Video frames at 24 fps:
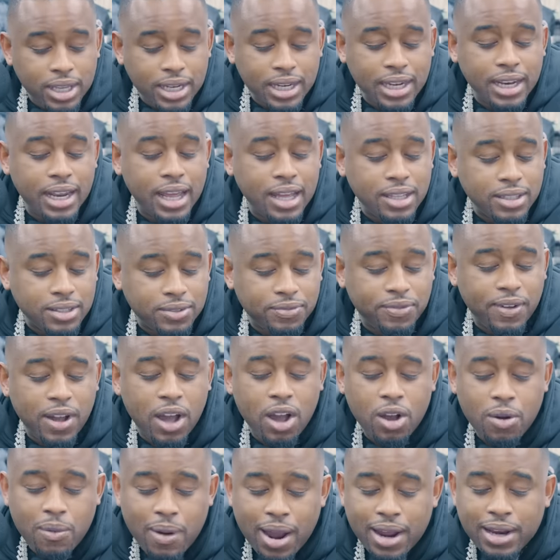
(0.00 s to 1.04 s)
He need that phone to
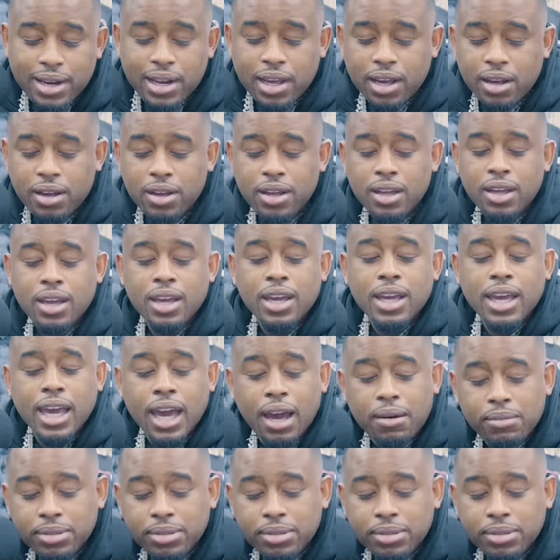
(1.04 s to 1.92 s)
go to right now. Today.